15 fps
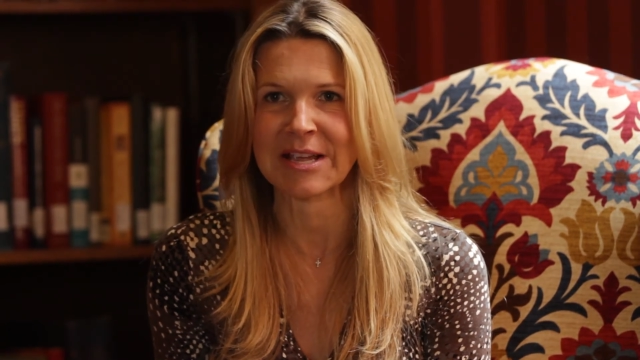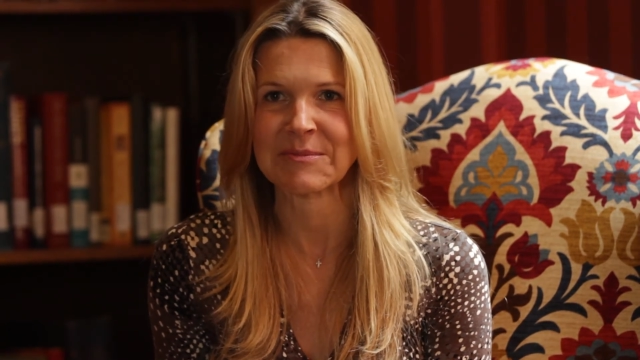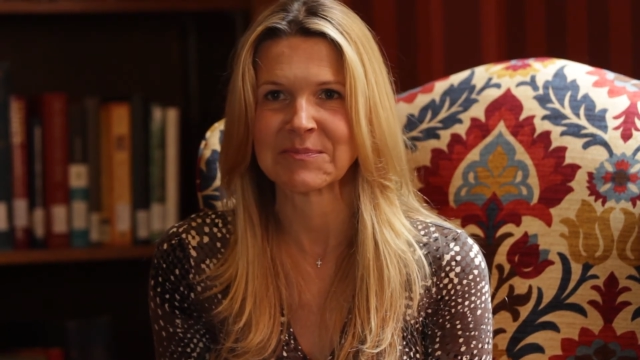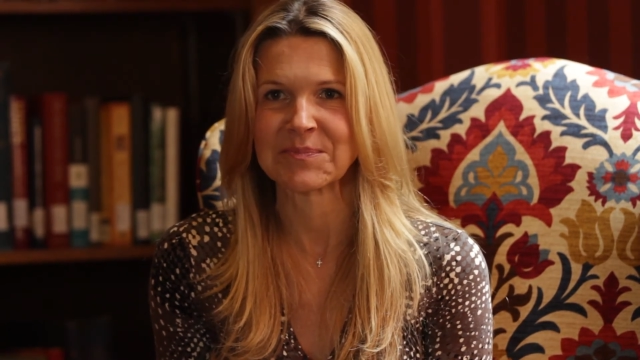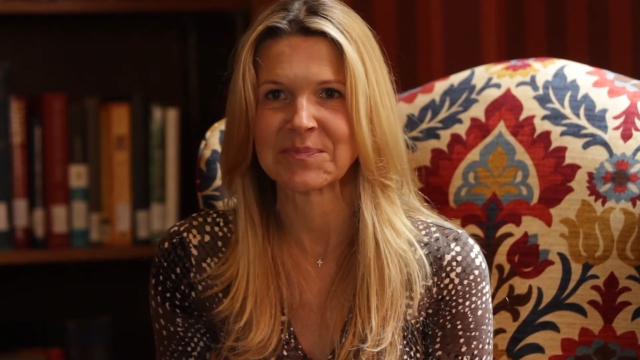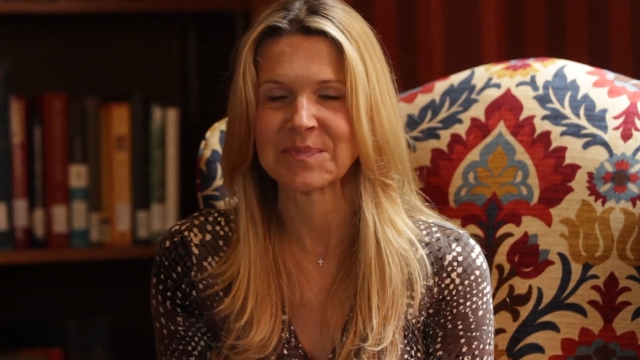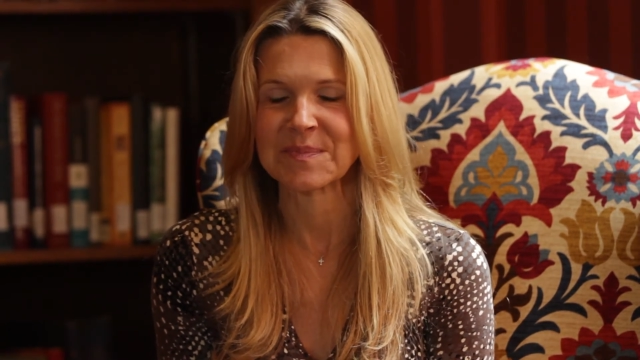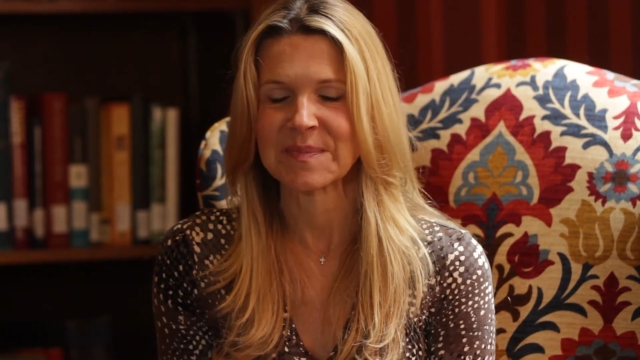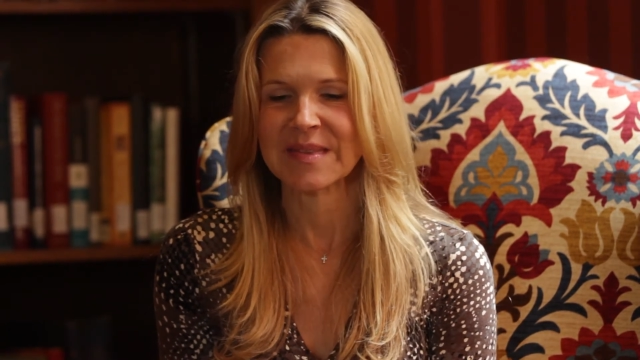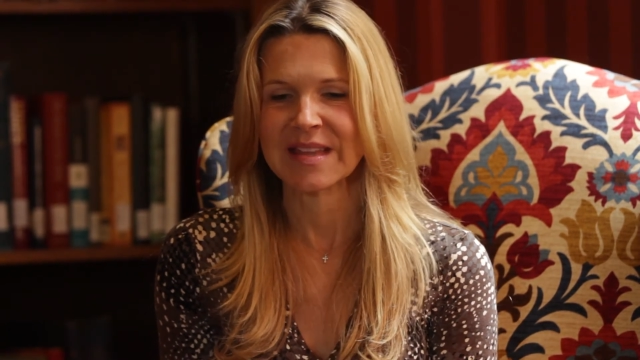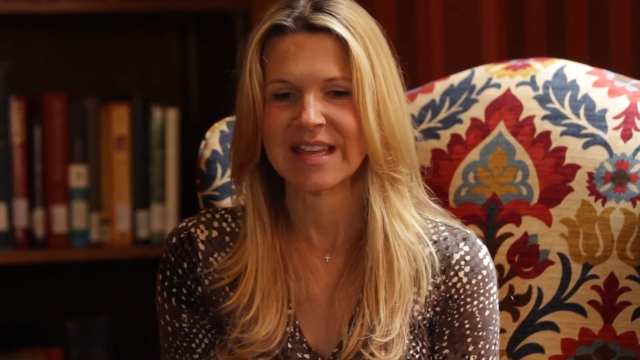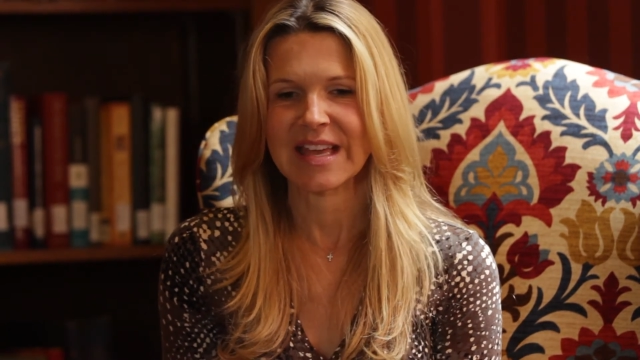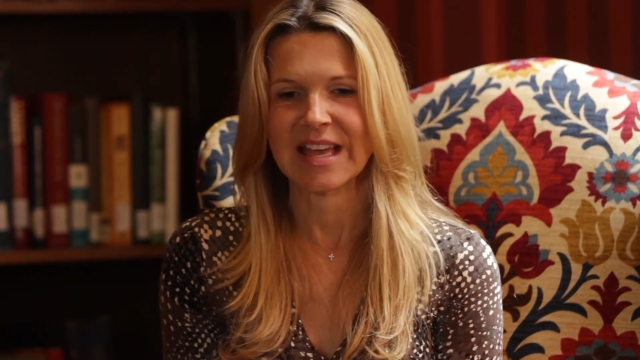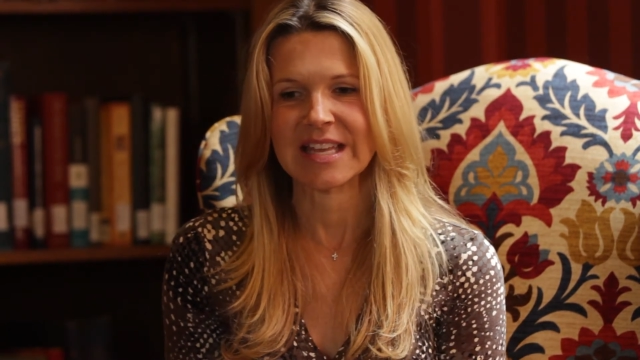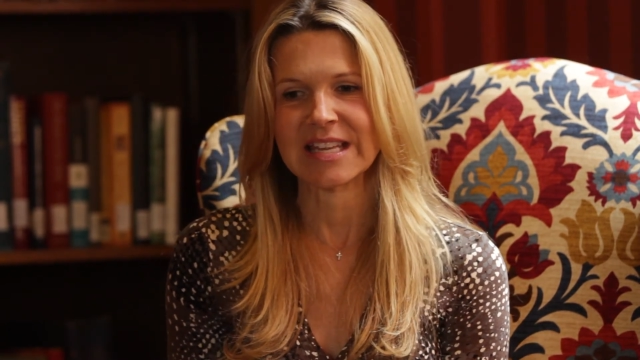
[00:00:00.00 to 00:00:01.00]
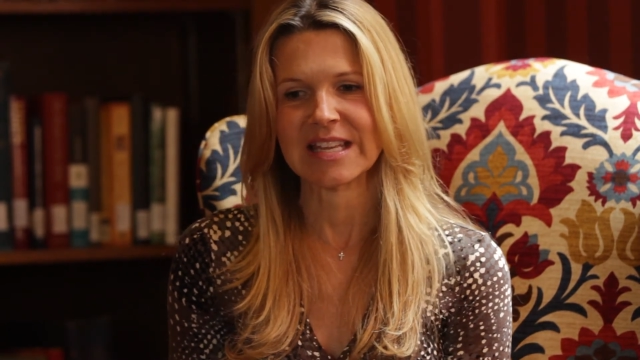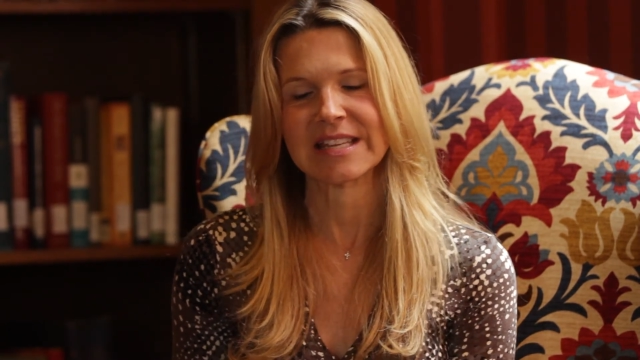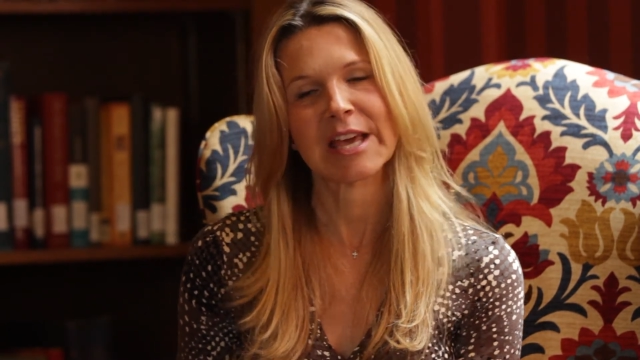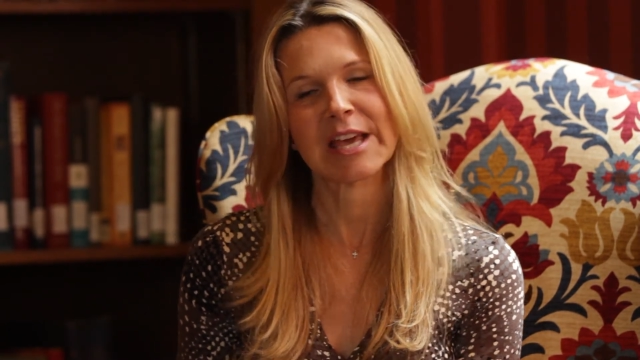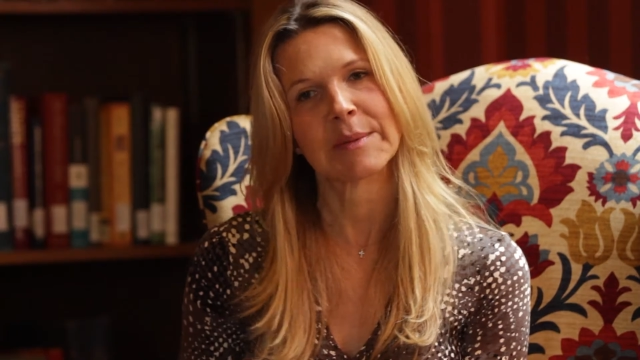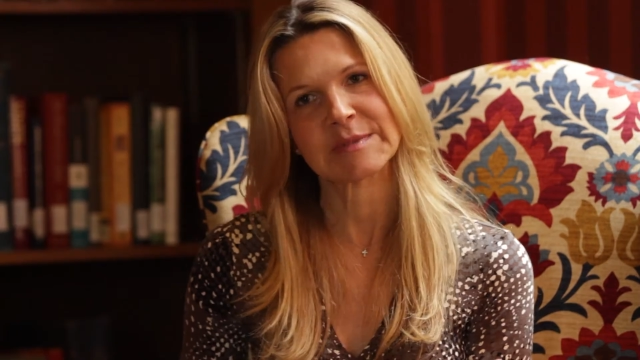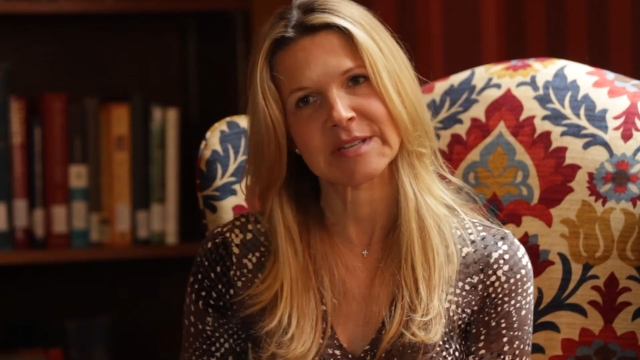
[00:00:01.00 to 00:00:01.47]
And he had
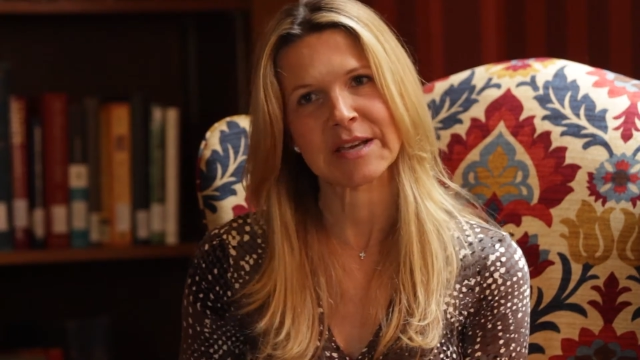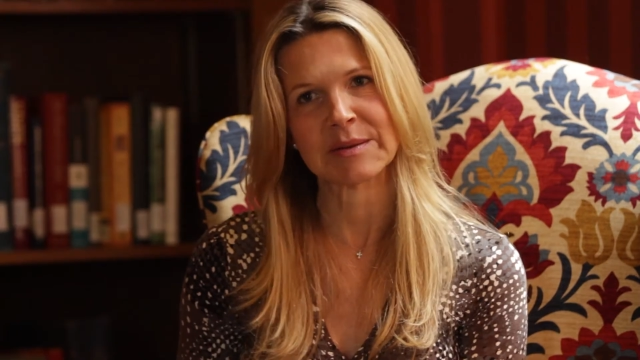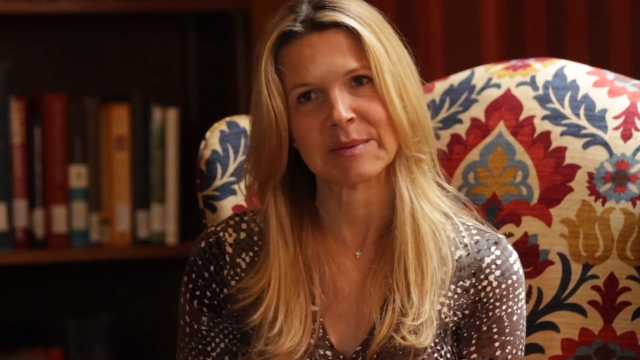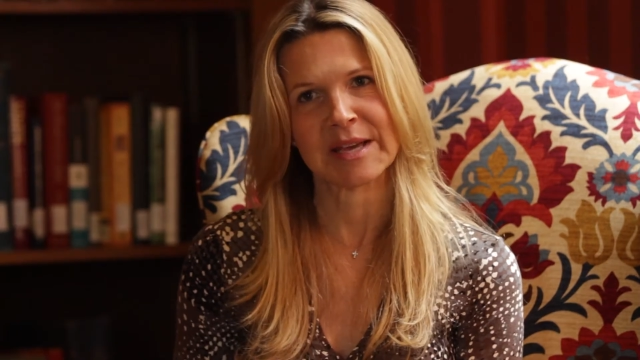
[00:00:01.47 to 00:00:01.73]
kept out about